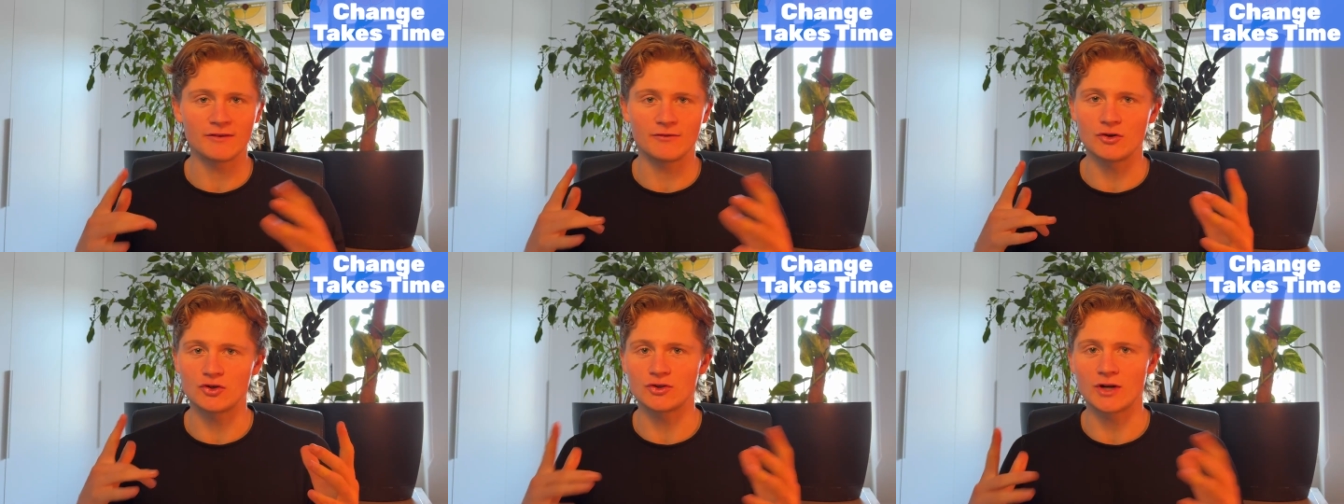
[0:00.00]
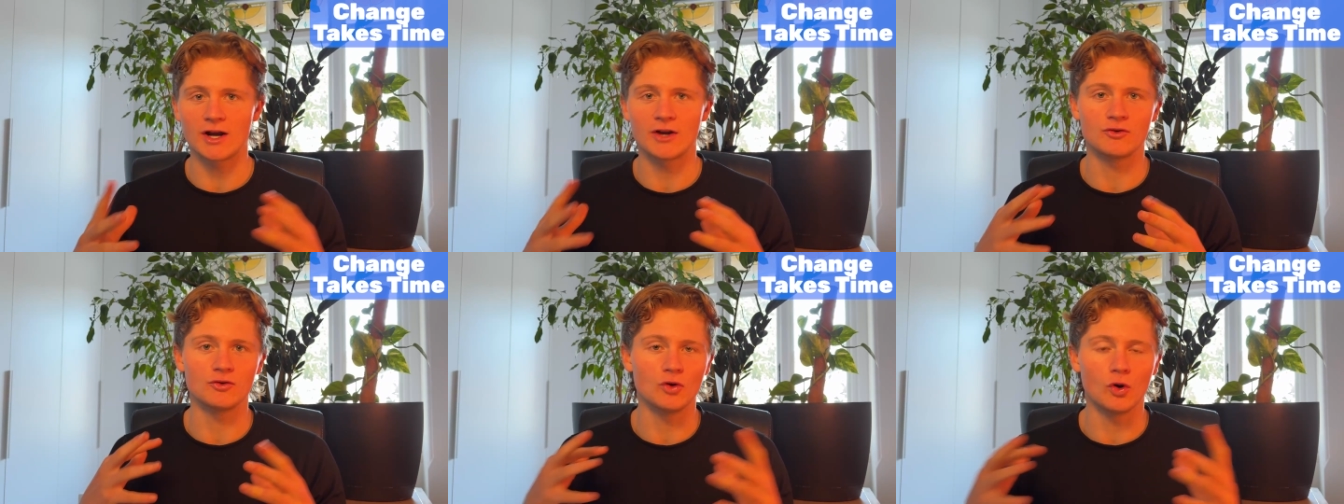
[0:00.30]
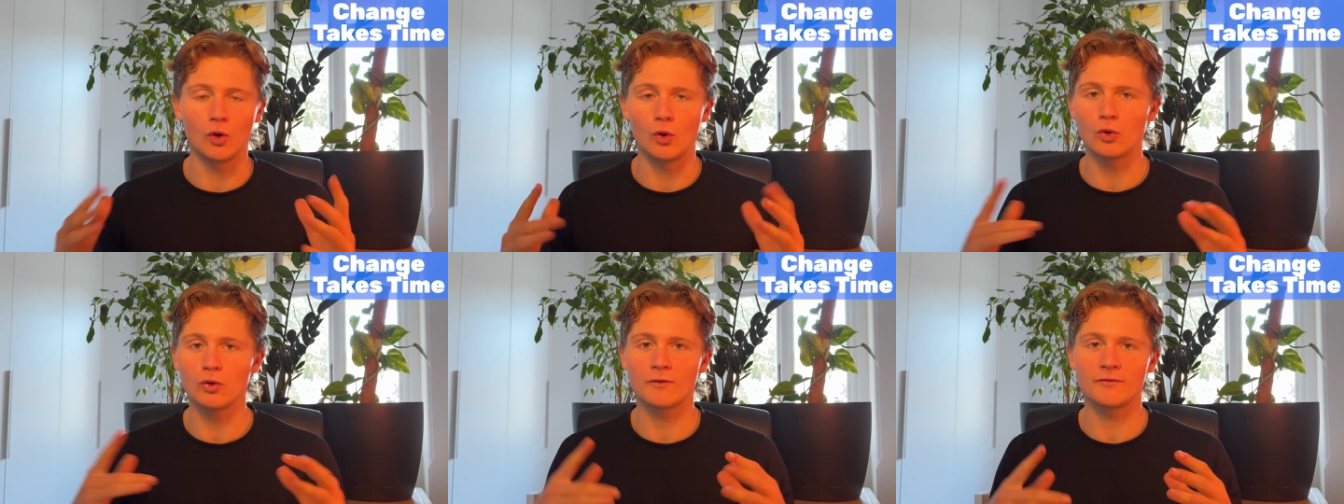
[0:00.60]
if you're trying to do
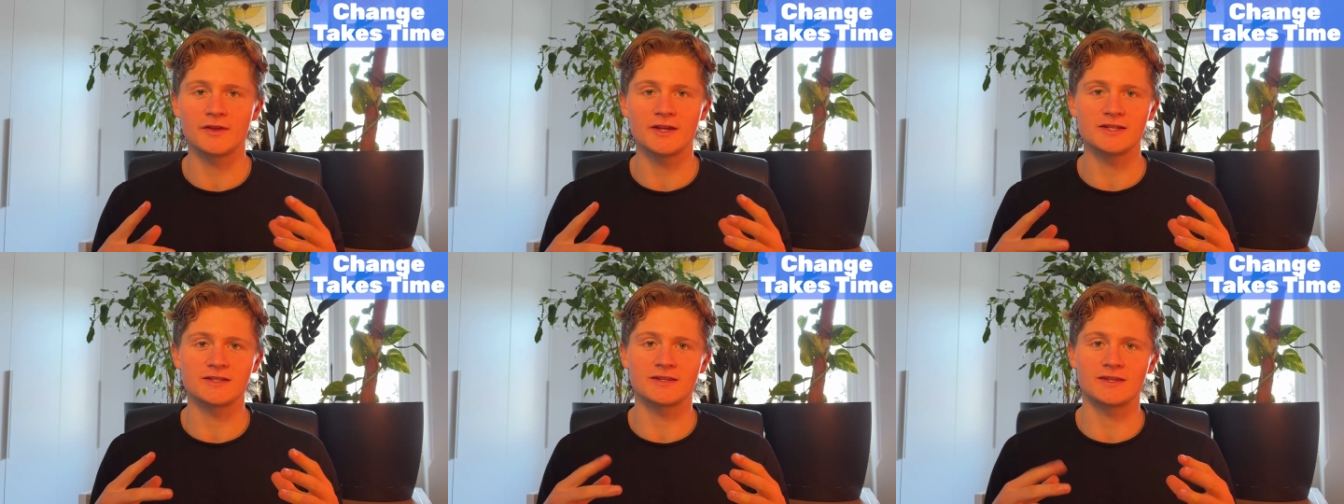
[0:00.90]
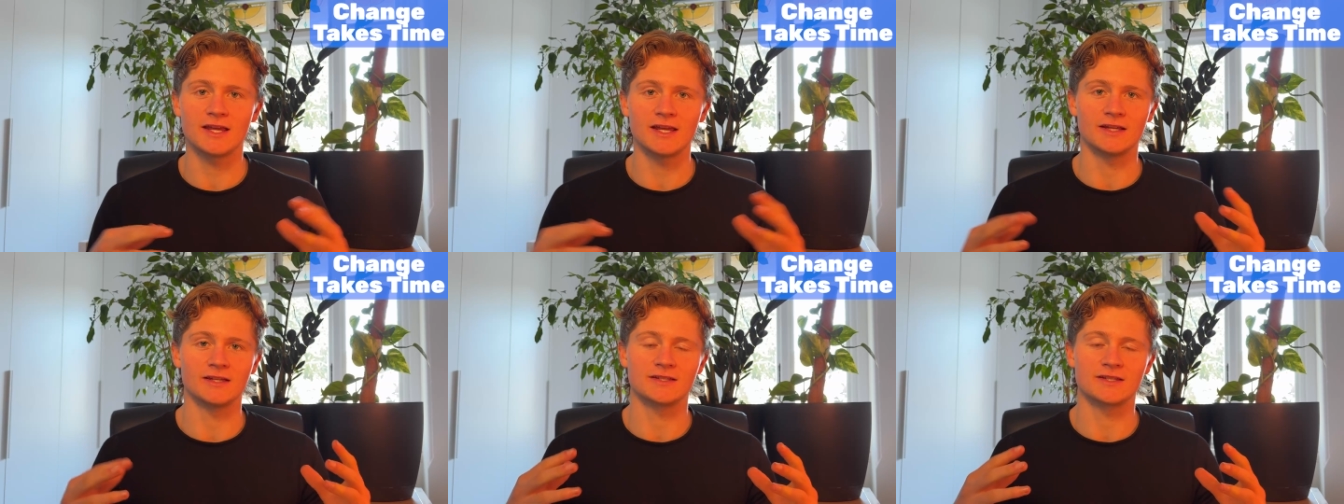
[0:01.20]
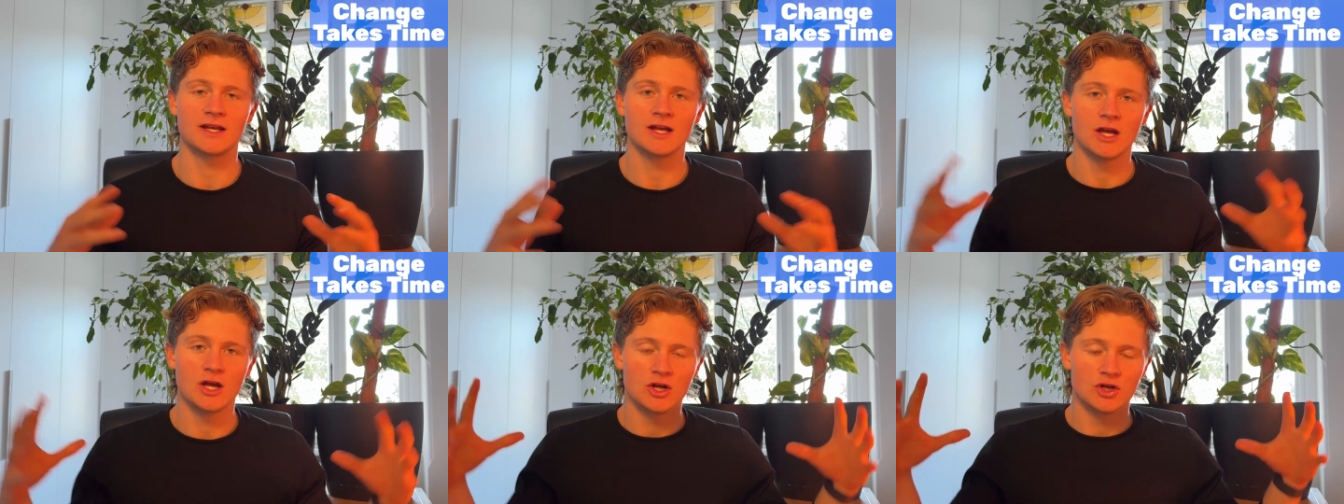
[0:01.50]
all of these
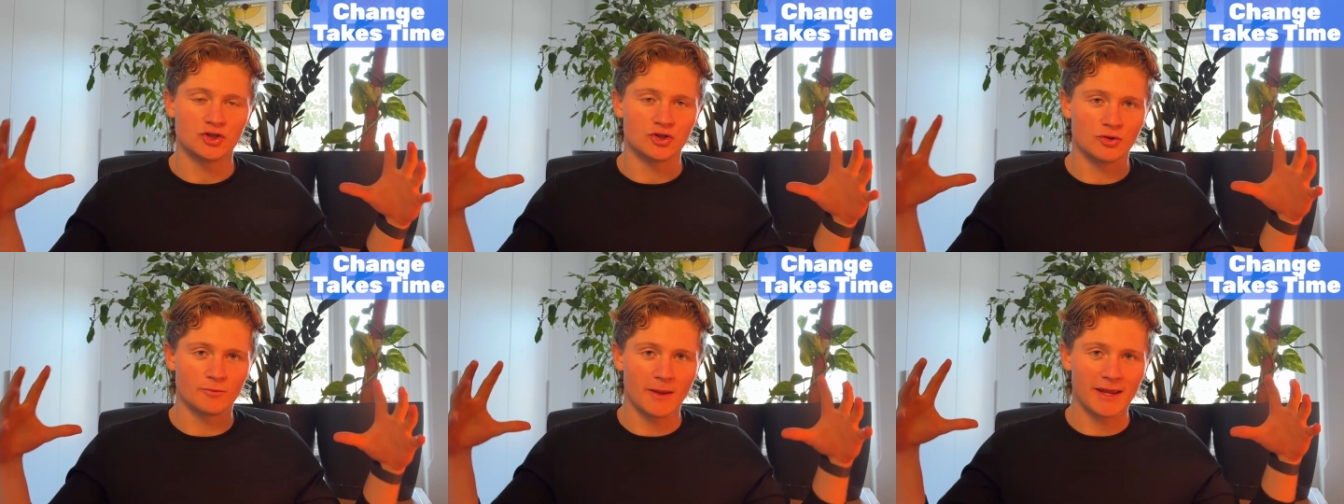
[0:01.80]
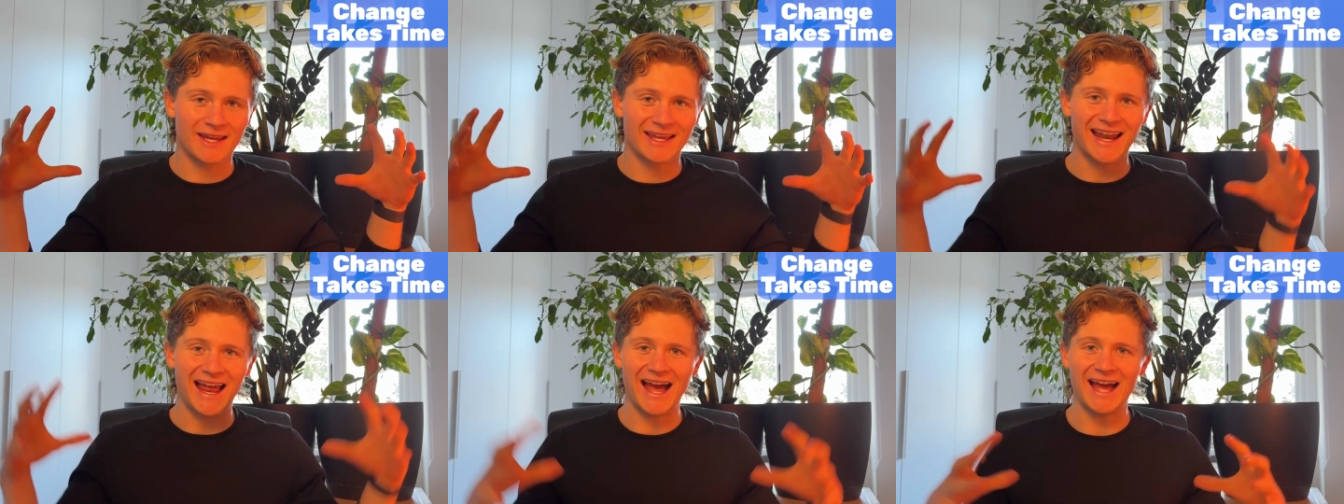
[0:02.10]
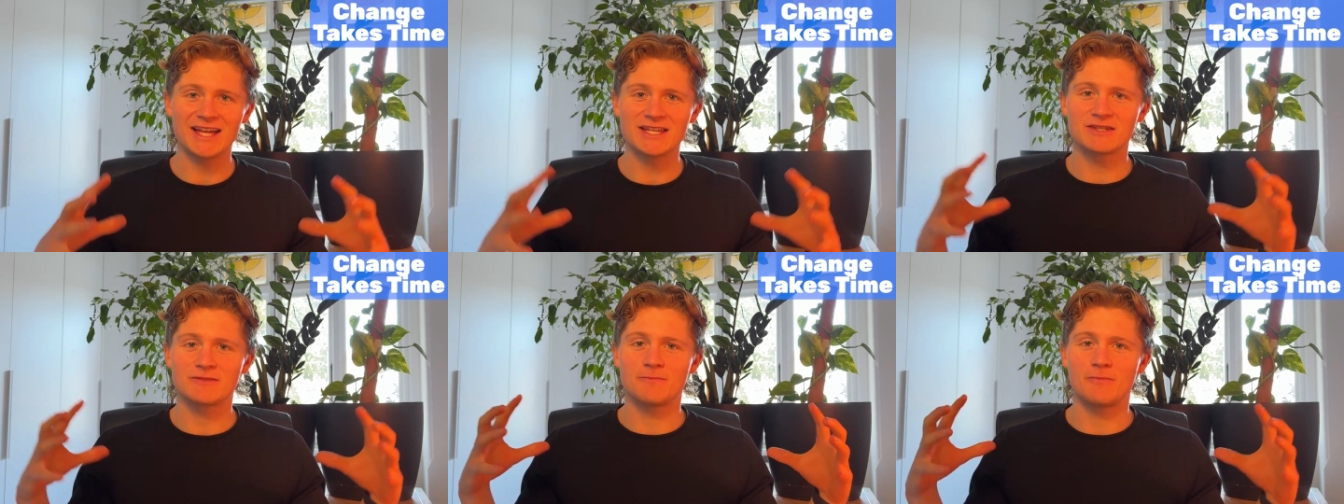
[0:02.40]
things to make it
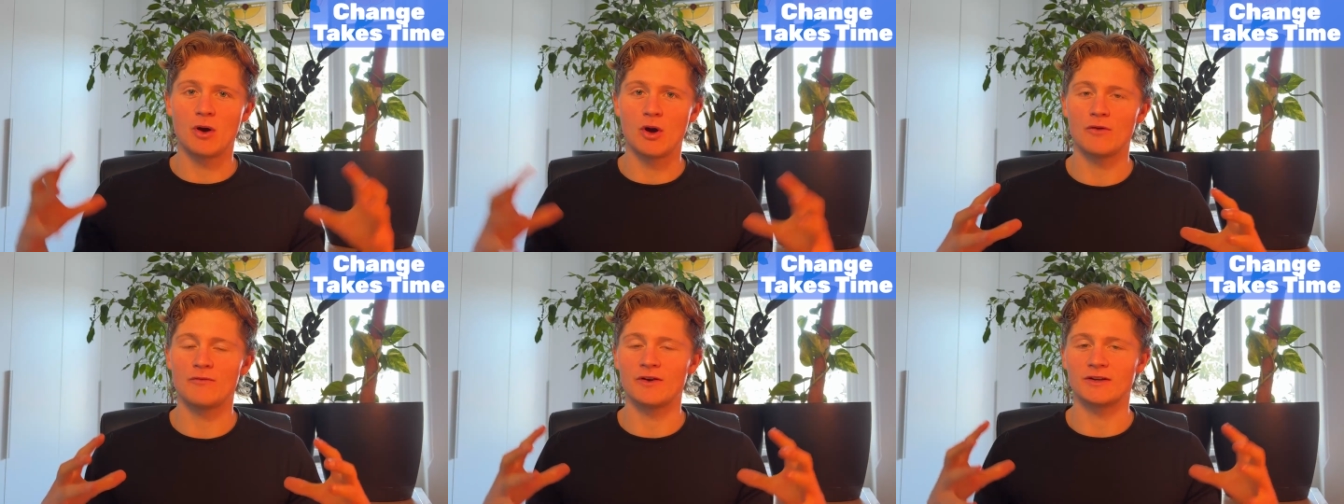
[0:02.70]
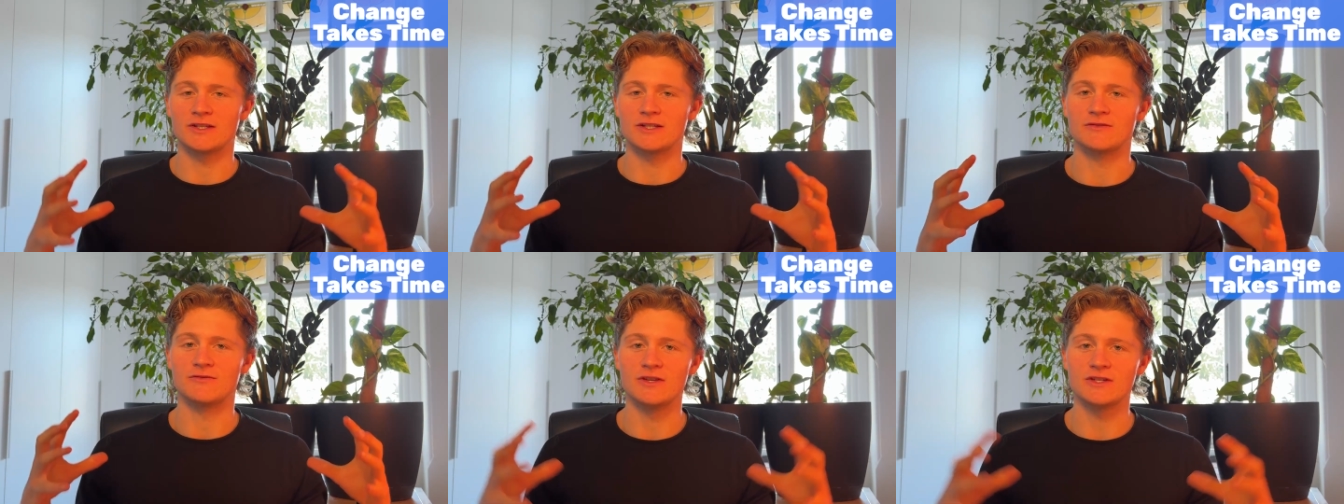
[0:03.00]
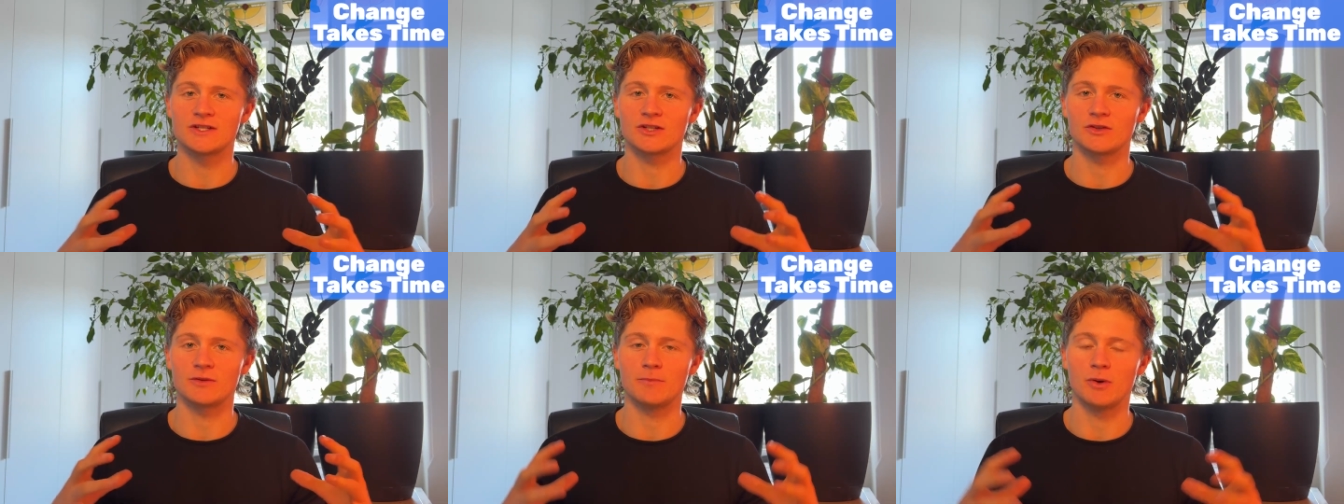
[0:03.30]
as perfect as
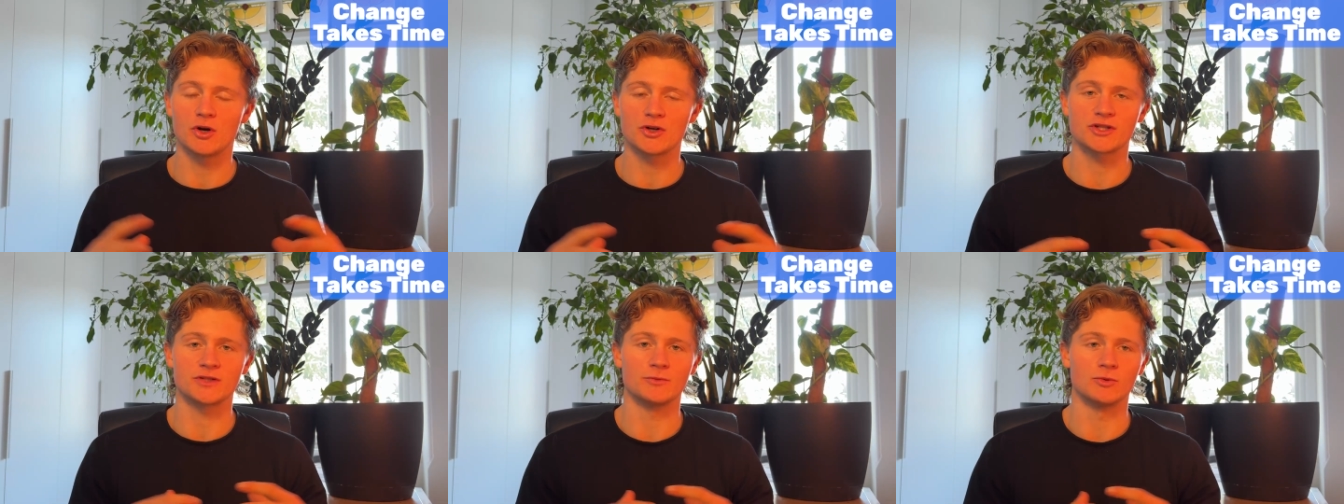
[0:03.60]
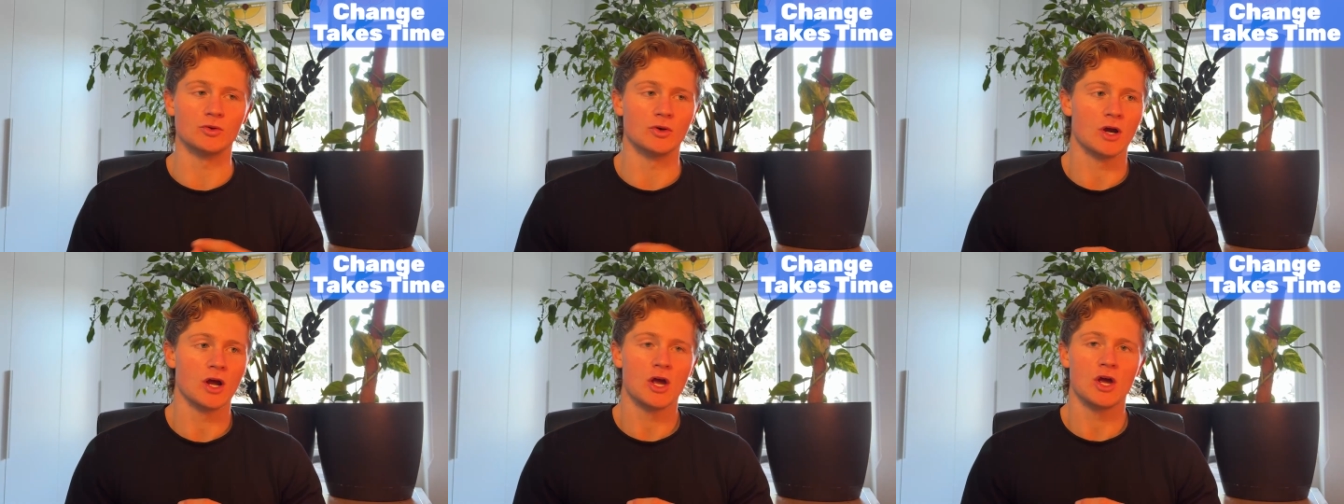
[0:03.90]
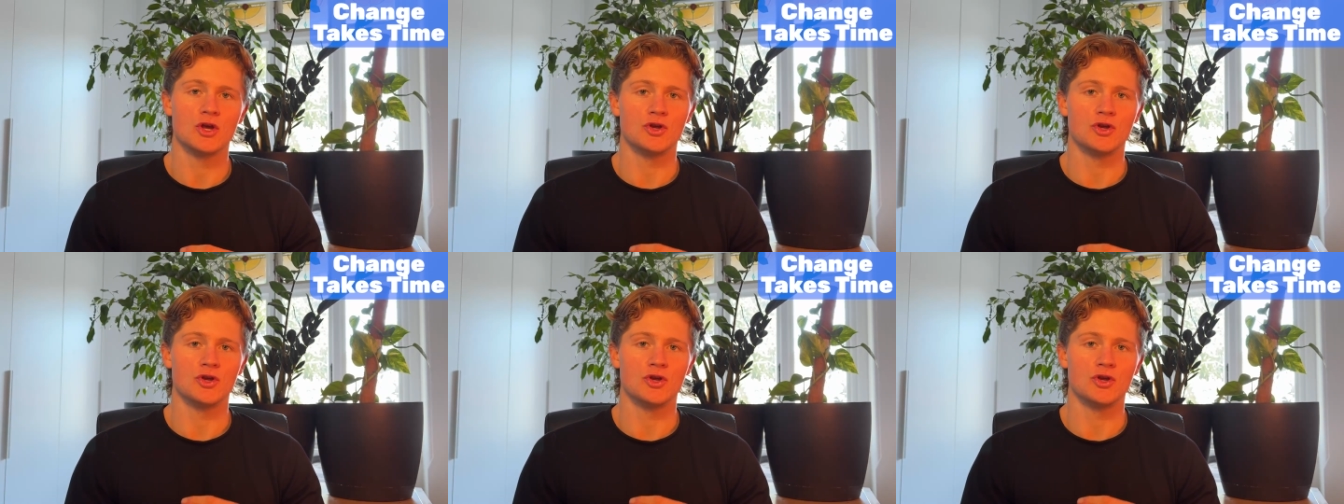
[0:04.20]
physically possible,